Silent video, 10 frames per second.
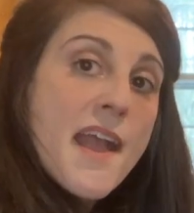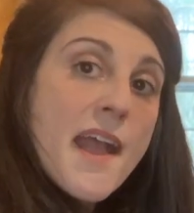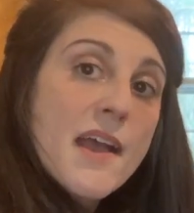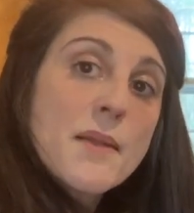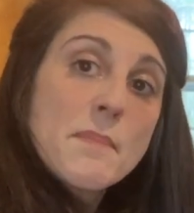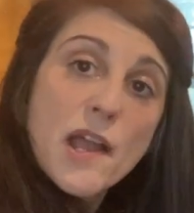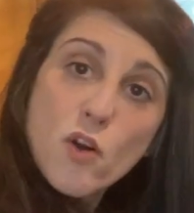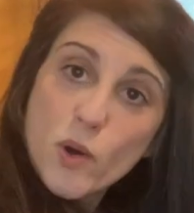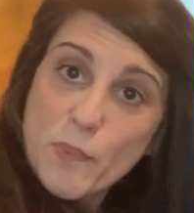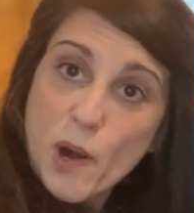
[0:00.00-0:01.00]
And my
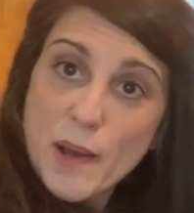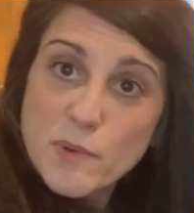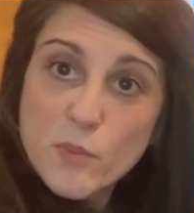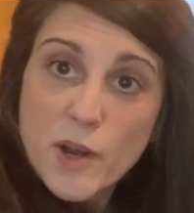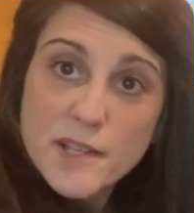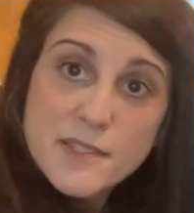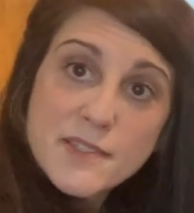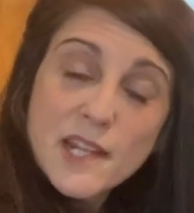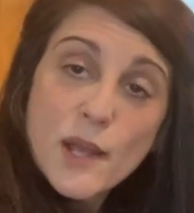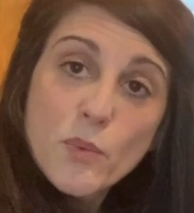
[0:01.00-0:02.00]
whole problem was is
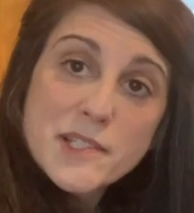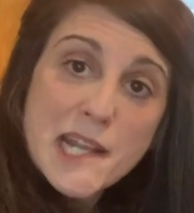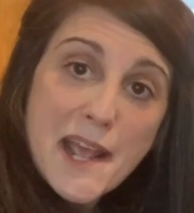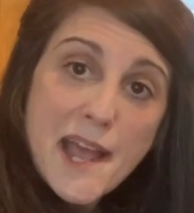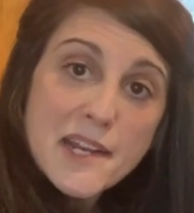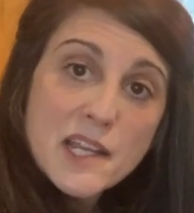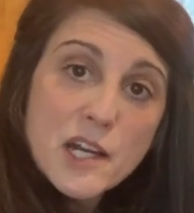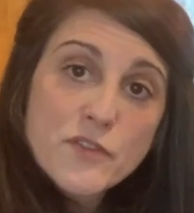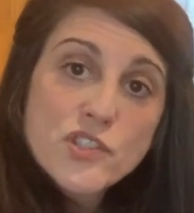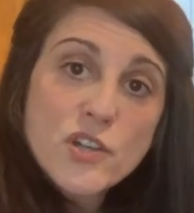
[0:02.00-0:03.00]
that I wasn't adding
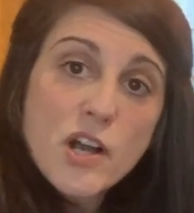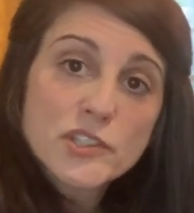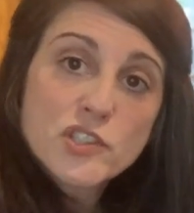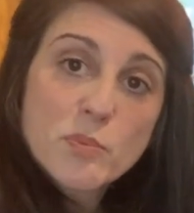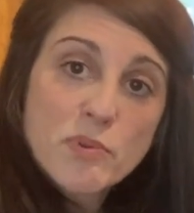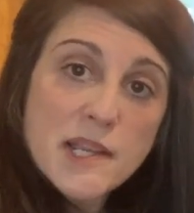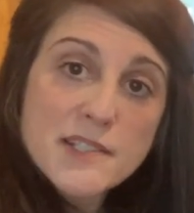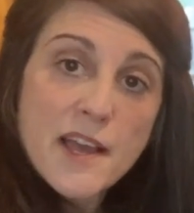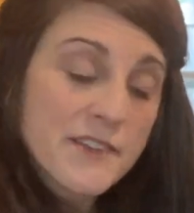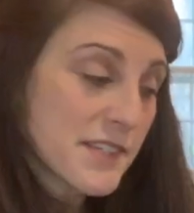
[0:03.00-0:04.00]
enough salt to break
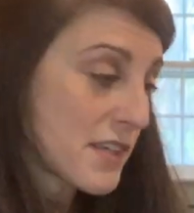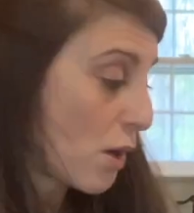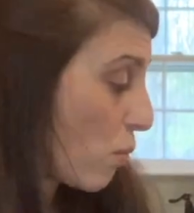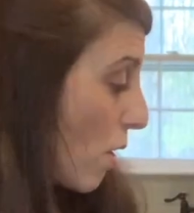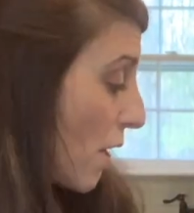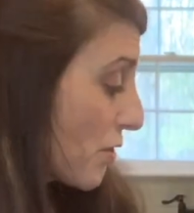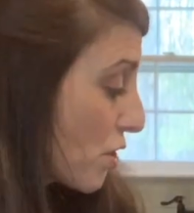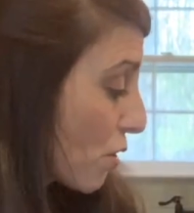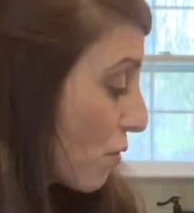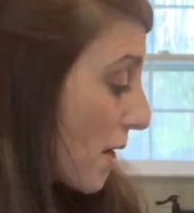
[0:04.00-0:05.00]
down the cell walls
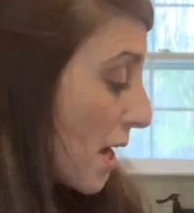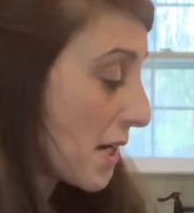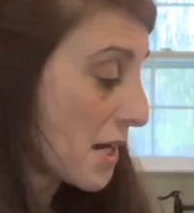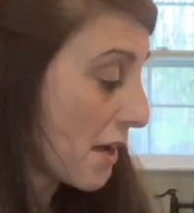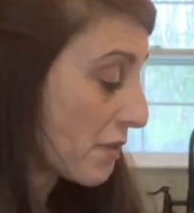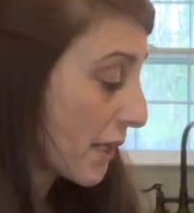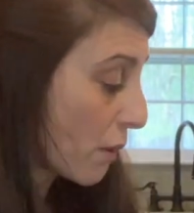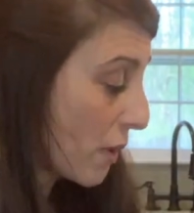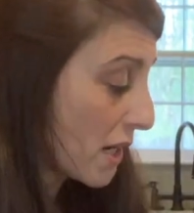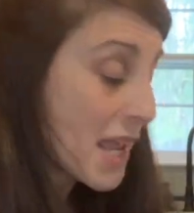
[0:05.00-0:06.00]
to create enough
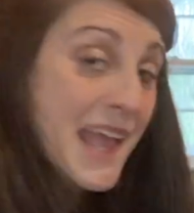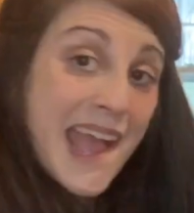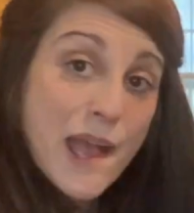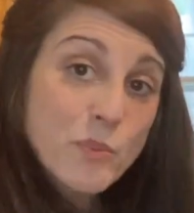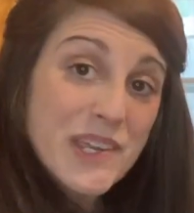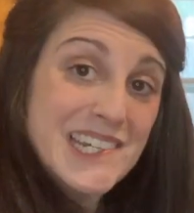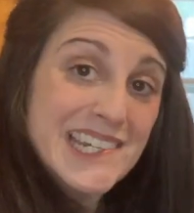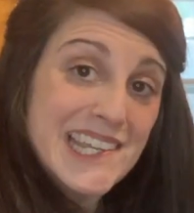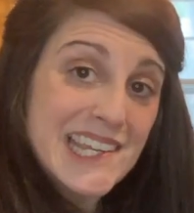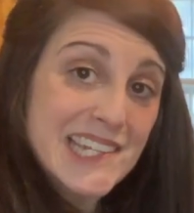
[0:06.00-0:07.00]
liquid. And we
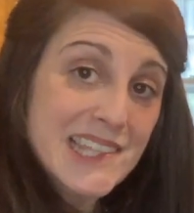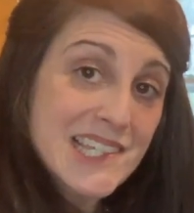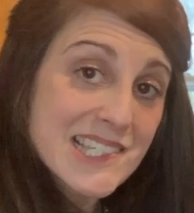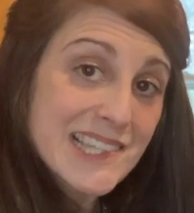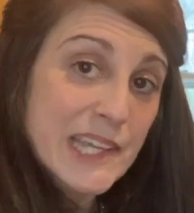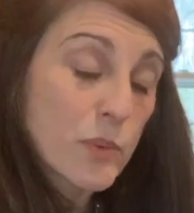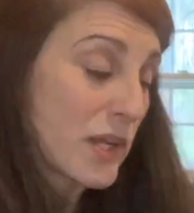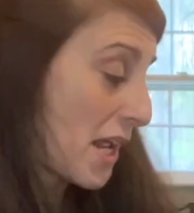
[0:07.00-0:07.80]
need this liquid